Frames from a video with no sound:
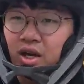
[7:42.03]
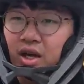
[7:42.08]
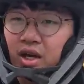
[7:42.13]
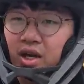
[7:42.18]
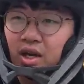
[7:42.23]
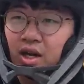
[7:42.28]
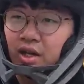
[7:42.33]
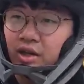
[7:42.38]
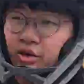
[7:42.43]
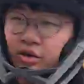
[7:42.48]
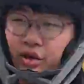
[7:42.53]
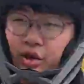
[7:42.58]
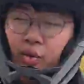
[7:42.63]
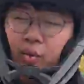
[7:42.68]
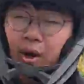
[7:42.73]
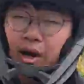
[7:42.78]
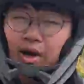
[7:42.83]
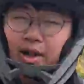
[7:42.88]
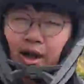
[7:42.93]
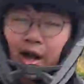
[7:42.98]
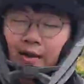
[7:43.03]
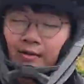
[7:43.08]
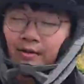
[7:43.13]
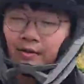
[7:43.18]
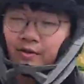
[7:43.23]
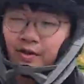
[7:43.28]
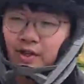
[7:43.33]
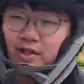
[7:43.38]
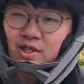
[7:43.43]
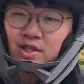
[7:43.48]
and I don't know why they
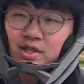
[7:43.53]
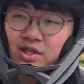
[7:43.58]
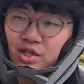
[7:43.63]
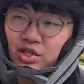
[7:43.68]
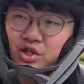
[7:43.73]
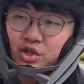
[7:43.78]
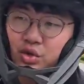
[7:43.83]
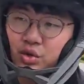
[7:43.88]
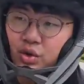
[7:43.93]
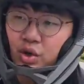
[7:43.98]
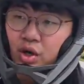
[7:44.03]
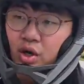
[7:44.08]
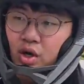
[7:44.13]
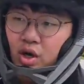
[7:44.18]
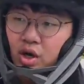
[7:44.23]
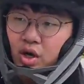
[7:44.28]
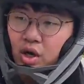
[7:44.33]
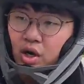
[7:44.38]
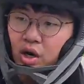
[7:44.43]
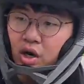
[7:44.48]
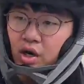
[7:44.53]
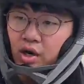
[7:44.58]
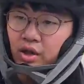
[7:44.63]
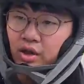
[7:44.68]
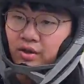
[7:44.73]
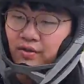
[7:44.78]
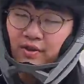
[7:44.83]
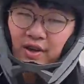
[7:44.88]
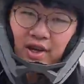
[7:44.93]
haven't fixed this issue on the